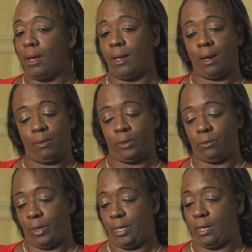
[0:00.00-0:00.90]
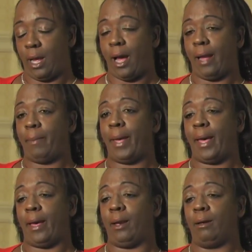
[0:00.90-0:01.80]
and I was reading the
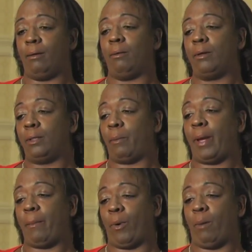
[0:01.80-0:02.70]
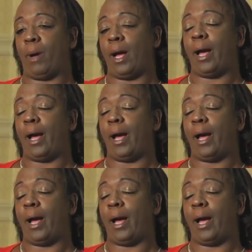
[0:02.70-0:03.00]
paper on my